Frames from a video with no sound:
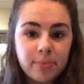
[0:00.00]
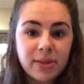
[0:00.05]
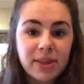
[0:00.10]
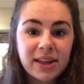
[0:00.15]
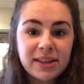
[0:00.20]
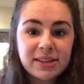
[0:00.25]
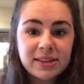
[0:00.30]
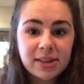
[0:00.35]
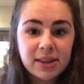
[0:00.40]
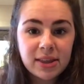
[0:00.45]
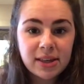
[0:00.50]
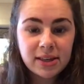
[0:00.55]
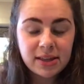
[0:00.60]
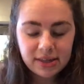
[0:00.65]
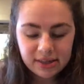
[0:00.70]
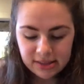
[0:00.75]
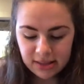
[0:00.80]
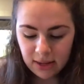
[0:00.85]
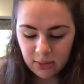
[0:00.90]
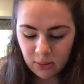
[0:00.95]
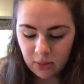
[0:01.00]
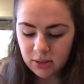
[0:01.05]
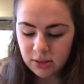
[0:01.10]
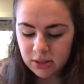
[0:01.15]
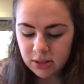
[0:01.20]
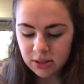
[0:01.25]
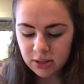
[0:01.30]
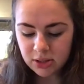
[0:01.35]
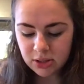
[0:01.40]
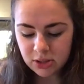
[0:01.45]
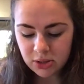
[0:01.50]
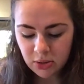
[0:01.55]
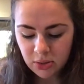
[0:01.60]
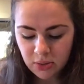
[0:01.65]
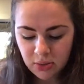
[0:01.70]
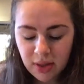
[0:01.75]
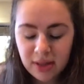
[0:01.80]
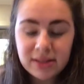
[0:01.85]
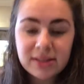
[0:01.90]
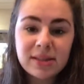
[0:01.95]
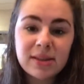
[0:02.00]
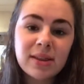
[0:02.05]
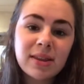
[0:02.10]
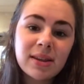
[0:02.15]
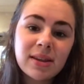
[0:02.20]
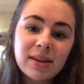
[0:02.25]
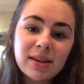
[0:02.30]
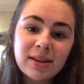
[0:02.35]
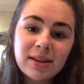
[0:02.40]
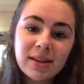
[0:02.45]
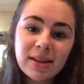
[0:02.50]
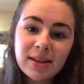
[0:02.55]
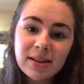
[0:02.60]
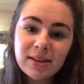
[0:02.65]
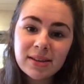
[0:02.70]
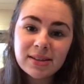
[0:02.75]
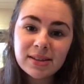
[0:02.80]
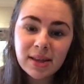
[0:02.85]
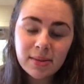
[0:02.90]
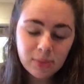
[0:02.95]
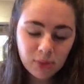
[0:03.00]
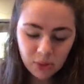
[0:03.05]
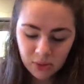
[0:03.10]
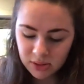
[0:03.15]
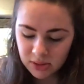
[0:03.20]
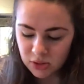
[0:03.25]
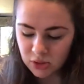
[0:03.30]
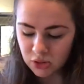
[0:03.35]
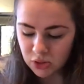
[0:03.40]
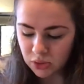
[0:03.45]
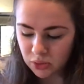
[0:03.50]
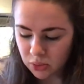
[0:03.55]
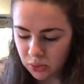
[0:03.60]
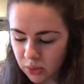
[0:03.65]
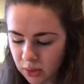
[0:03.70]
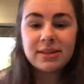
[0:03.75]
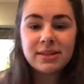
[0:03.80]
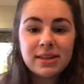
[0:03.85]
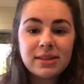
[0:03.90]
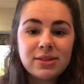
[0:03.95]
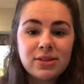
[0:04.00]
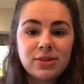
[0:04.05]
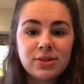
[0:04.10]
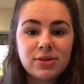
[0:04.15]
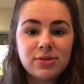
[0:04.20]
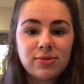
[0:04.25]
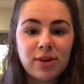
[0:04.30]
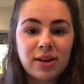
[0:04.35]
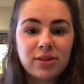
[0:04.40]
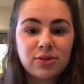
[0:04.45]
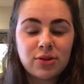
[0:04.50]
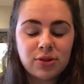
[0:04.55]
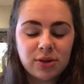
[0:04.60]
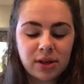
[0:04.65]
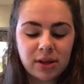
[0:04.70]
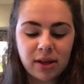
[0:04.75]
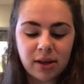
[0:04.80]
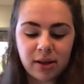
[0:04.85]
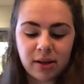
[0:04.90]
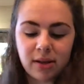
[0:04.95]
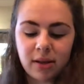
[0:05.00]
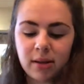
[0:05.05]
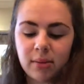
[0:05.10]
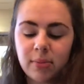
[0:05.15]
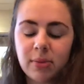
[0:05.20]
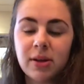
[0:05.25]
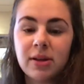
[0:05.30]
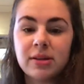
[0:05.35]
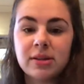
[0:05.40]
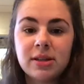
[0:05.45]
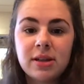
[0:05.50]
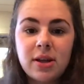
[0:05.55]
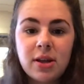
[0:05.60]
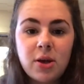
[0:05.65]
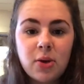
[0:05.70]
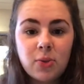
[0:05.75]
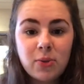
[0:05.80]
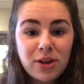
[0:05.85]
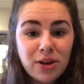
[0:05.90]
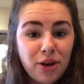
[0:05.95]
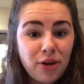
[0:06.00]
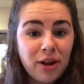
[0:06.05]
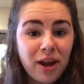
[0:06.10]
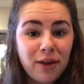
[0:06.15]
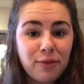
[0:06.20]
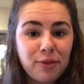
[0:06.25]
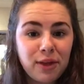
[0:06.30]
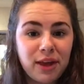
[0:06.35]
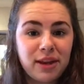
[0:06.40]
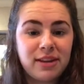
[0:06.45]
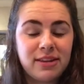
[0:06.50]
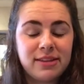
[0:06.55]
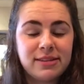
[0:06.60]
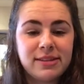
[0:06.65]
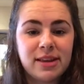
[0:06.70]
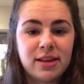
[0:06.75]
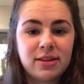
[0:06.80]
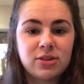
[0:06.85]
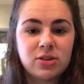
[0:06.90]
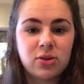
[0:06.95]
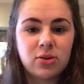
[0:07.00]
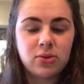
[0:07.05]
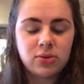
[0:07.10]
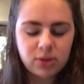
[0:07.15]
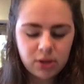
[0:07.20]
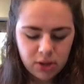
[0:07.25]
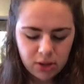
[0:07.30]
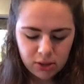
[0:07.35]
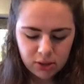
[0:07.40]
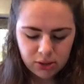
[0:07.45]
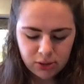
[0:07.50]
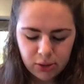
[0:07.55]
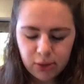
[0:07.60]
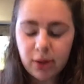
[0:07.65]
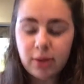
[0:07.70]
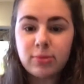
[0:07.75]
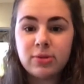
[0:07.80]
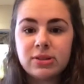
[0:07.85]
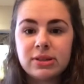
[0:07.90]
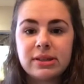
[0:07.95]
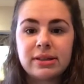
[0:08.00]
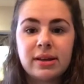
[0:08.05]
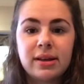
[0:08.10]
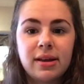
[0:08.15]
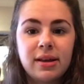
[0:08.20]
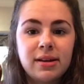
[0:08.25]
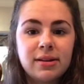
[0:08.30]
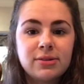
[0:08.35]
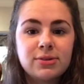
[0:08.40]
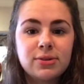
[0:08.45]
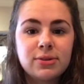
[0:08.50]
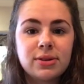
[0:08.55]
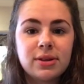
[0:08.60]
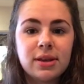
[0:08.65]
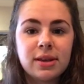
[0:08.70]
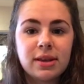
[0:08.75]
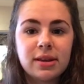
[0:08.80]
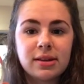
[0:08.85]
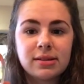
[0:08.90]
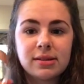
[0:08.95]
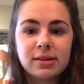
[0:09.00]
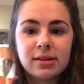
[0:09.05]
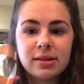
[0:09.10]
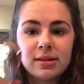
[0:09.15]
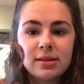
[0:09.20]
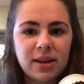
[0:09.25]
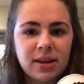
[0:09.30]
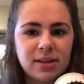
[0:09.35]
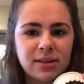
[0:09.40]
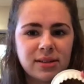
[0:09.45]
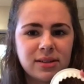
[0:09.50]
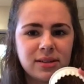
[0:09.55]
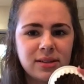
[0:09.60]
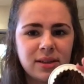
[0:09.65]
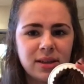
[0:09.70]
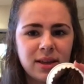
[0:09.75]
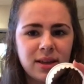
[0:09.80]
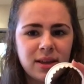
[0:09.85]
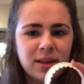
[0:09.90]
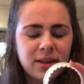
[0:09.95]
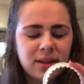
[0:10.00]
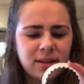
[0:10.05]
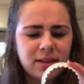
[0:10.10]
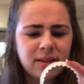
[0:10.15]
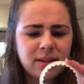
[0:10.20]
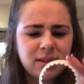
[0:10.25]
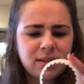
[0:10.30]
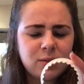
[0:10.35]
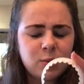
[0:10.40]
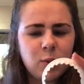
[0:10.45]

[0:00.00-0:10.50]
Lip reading: but that's the thickness I want, so that's the thickness I'm going to do. It says to use a round cookie cutter, but we don't have that in this household, so I'm using a heart cookie cutter, and this